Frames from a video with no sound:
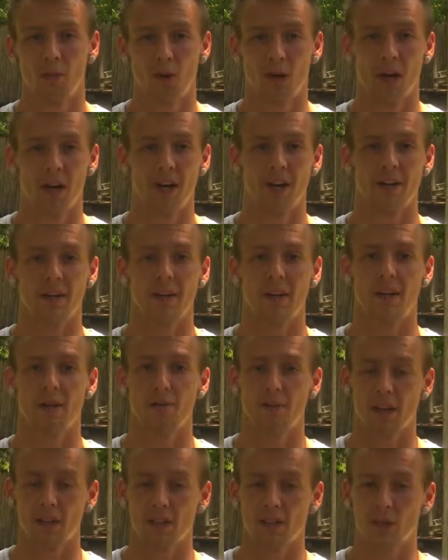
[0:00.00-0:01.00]
but
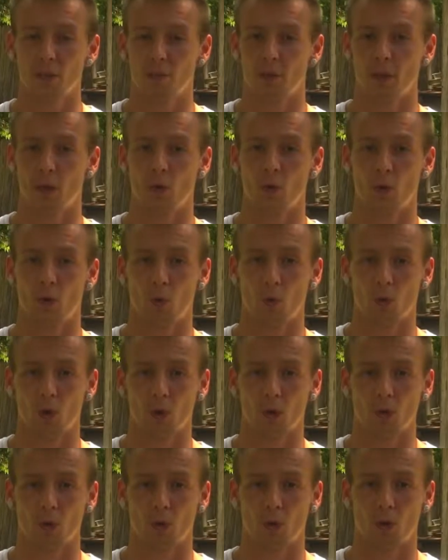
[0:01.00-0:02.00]
if that's something you want to
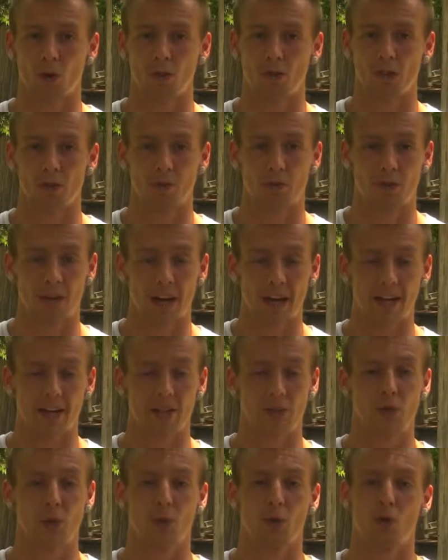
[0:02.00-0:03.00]
work towards, if that
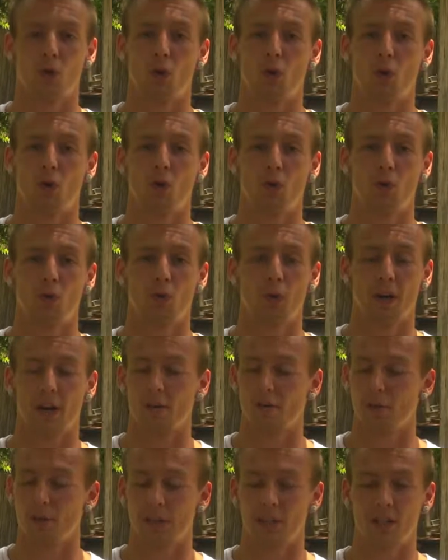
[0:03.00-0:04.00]
is your goal,
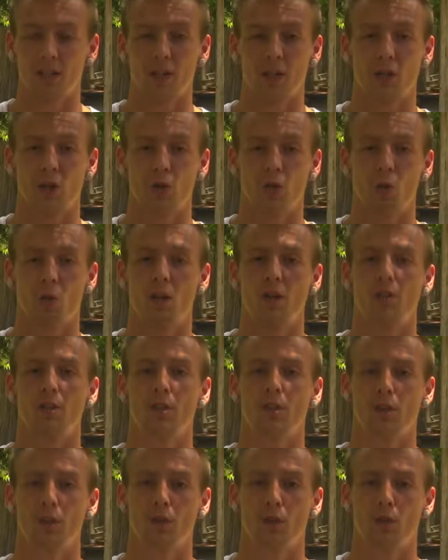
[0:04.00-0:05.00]
whatever it is that you want
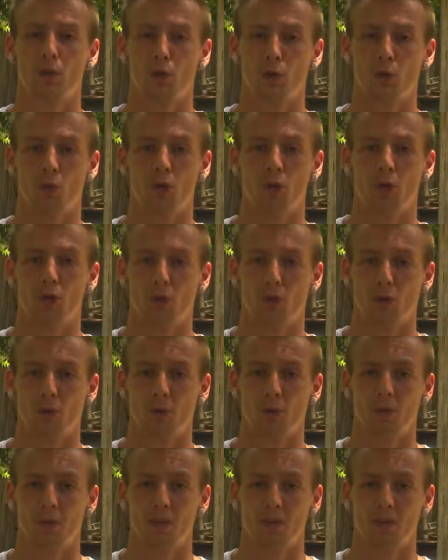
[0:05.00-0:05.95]
to do, you can do.